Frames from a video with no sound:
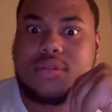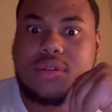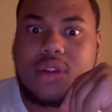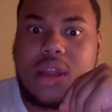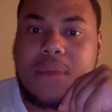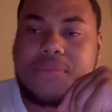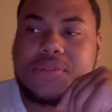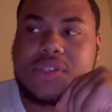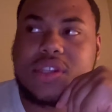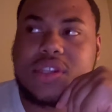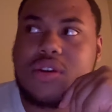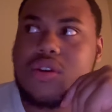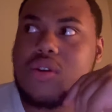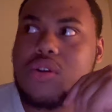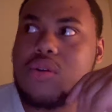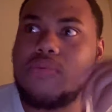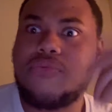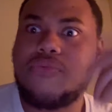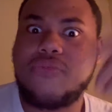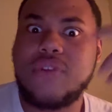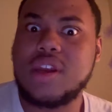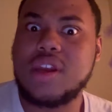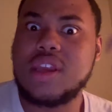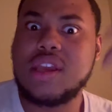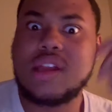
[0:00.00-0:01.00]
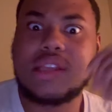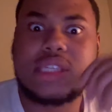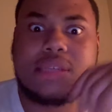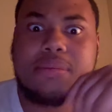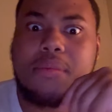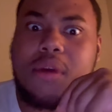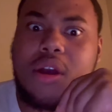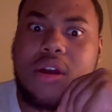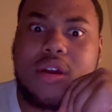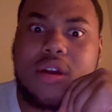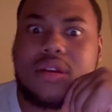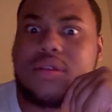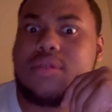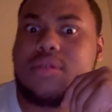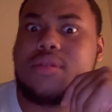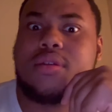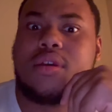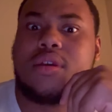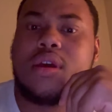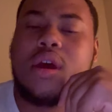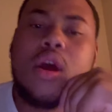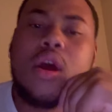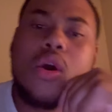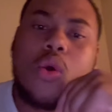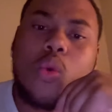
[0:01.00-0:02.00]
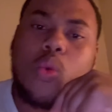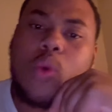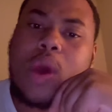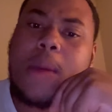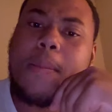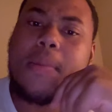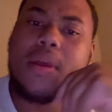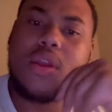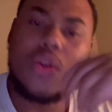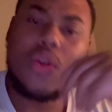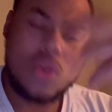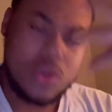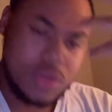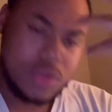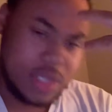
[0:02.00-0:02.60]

I'm still funny and smart. Women,